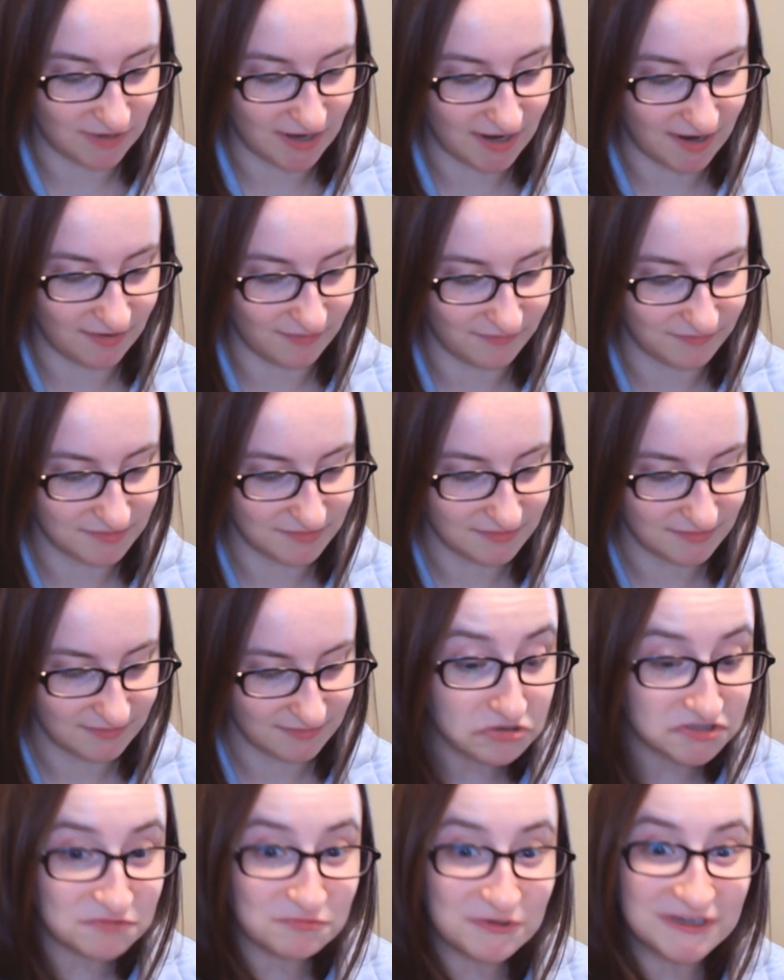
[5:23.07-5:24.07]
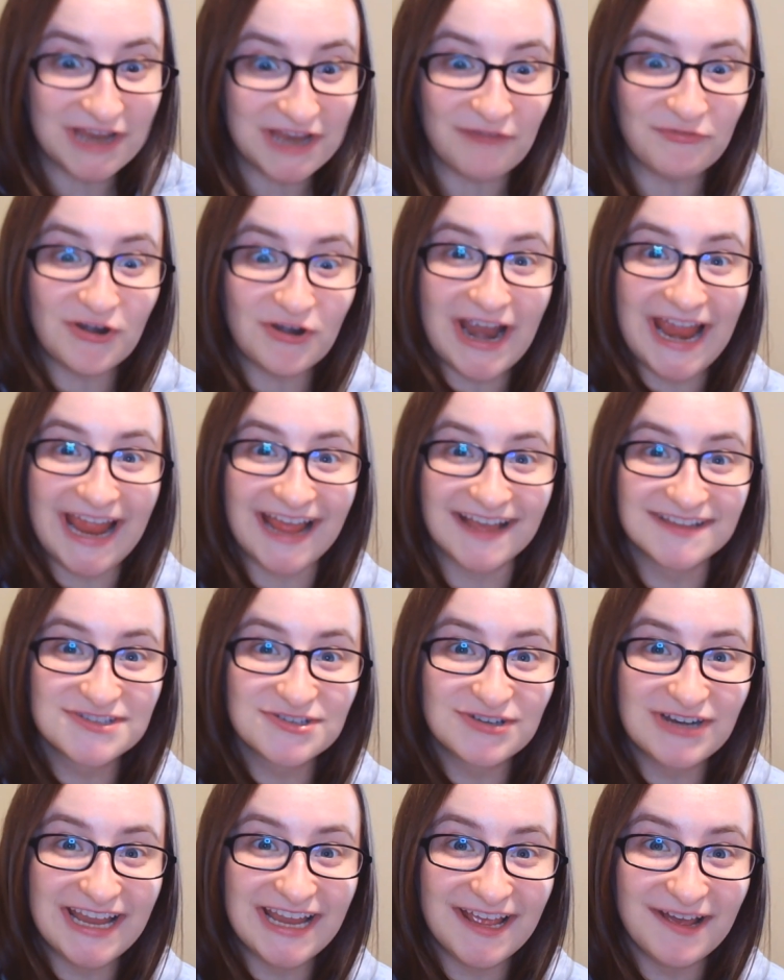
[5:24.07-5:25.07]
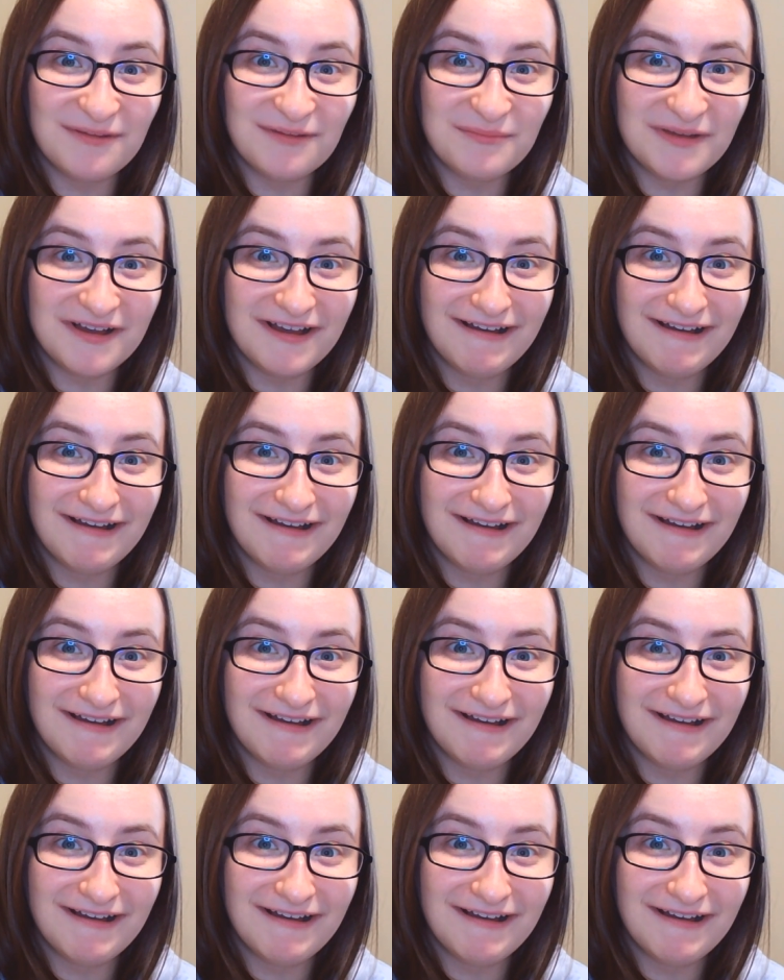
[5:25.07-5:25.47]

around. Did we never answer him?